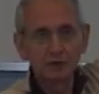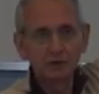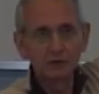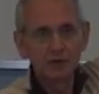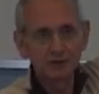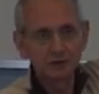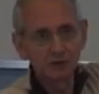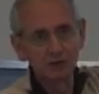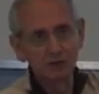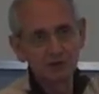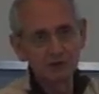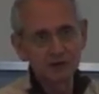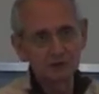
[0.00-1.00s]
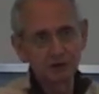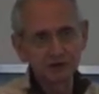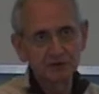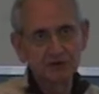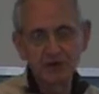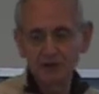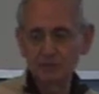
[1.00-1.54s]
methodology,
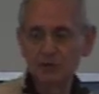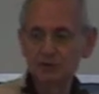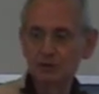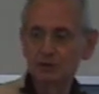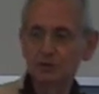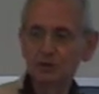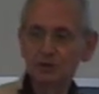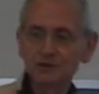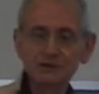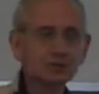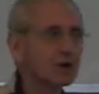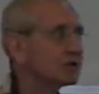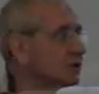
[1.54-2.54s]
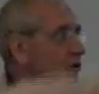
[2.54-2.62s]
codified methodology. But